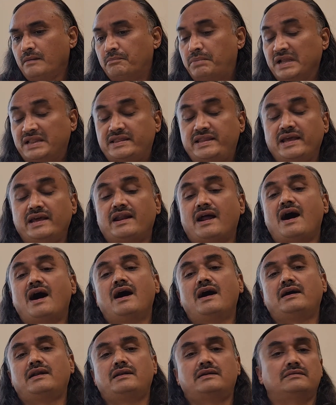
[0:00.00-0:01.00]
But there
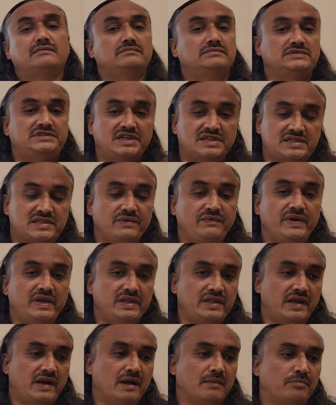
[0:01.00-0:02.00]
are, just the way
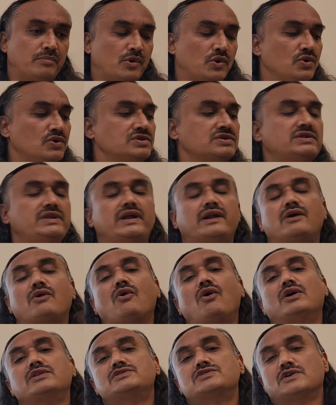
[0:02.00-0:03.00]
there are pros, there are
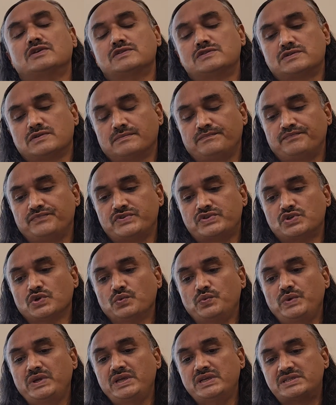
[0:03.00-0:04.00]
cons also.
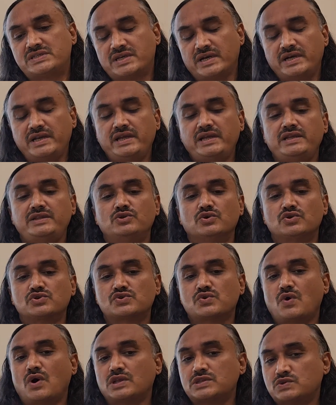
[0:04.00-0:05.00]
So we study those
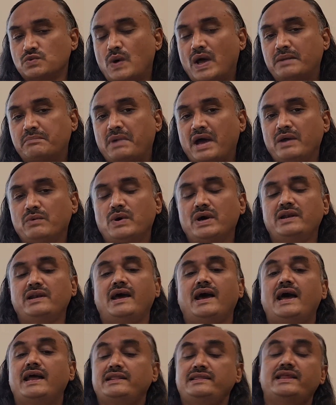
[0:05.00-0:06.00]
cons one by
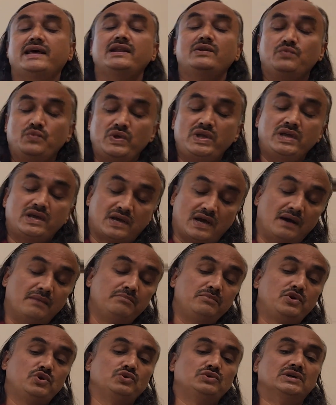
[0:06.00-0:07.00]
one, and then we
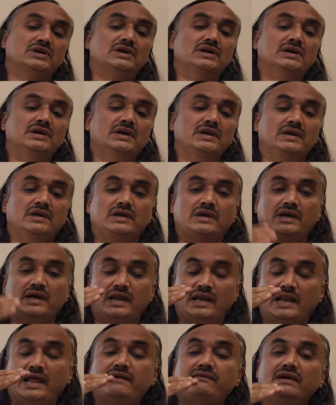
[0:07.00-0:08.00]
come to the
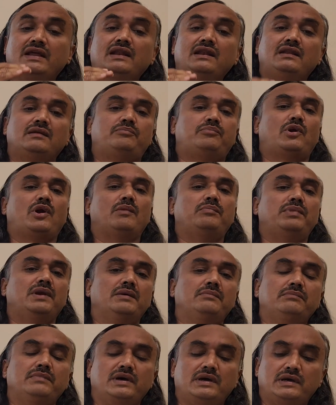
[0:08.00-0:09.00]
level
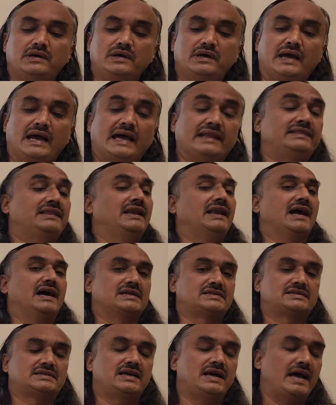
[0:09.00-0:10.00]
problem at the
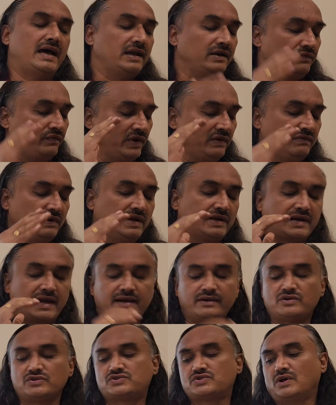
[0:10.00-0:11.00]
last, and we will
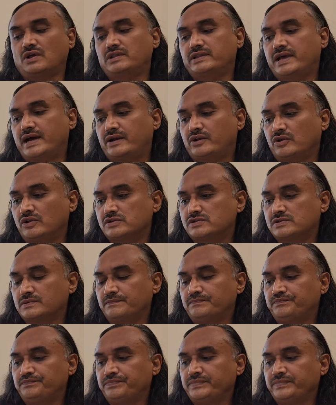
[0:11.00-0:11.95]
try to solve that also.